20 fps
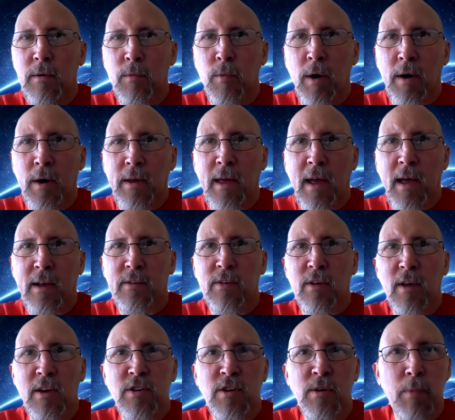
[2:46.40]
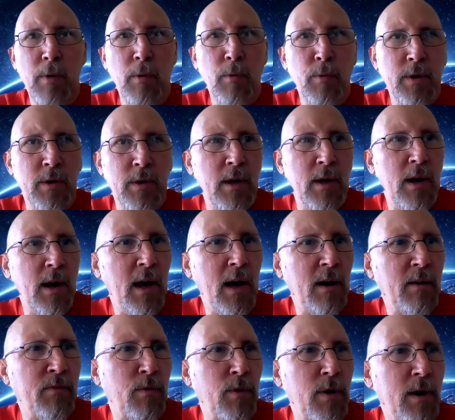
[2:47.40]
one cancellation, but we did
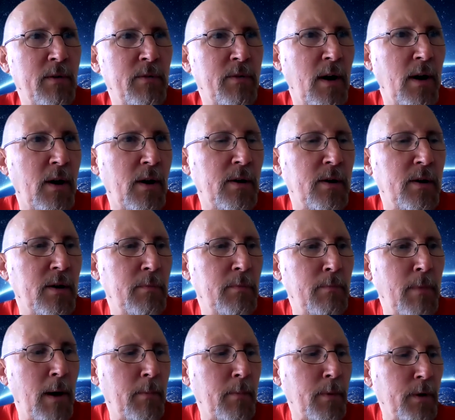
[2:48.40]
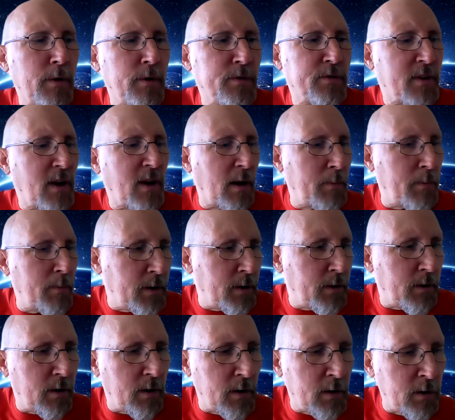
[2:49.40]
have one of our members come
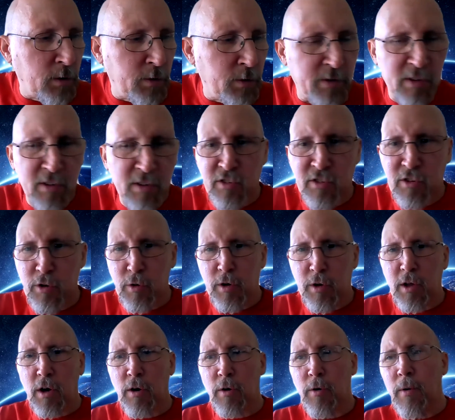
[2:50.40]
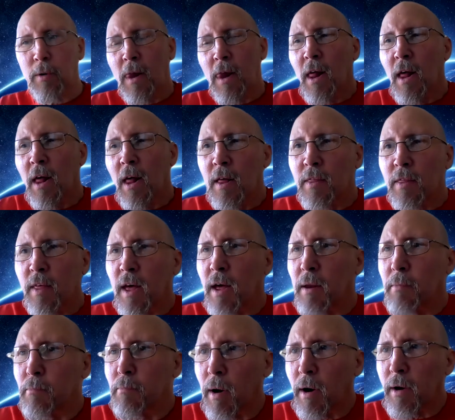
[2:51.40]
and use the studio.
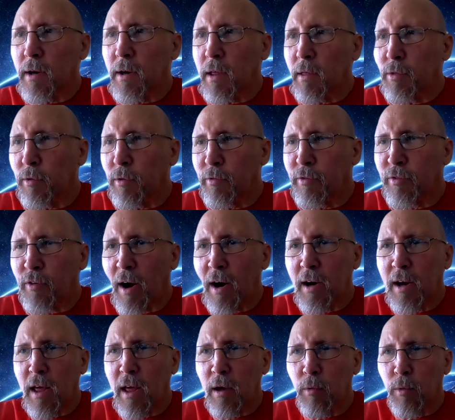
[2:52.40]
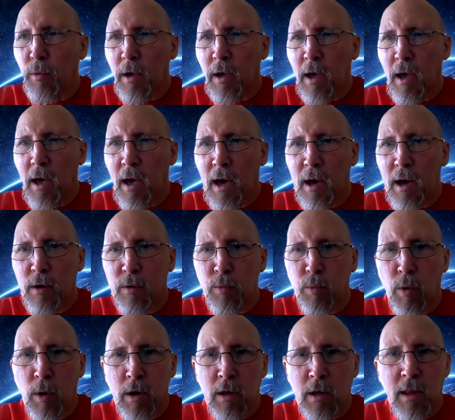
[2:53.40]
Then Monday through Friday, we had
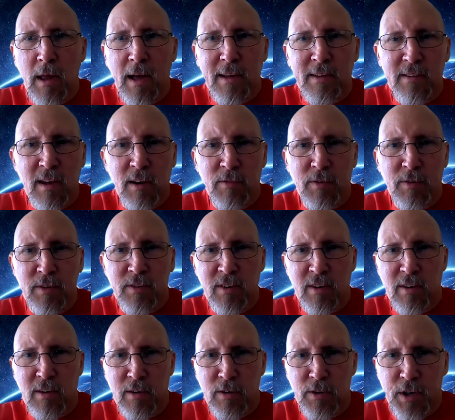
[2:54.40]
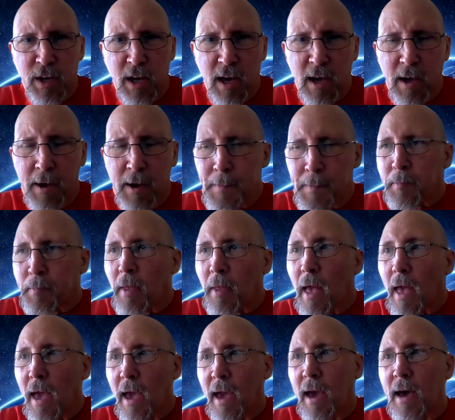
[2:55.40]
one class every single day.
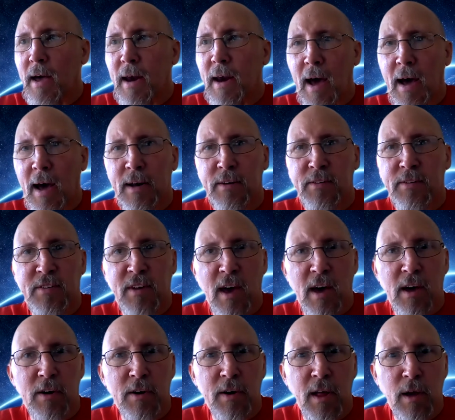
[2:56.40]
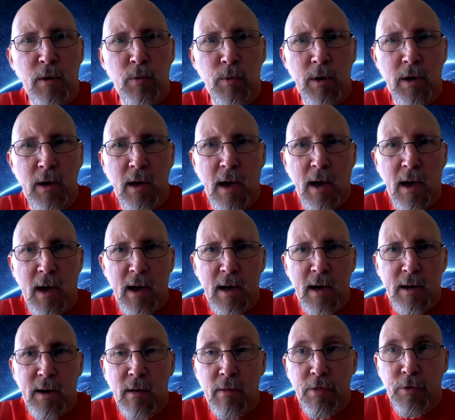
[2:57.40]
And on Saturday, we
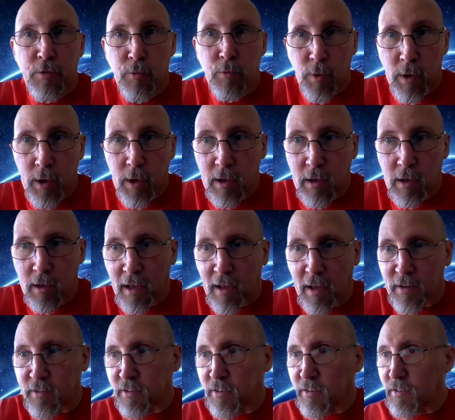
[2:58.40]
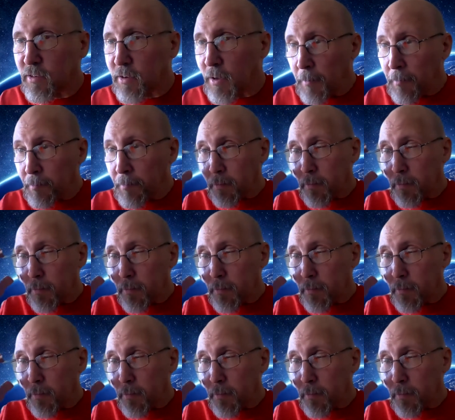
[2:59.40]
had three classes.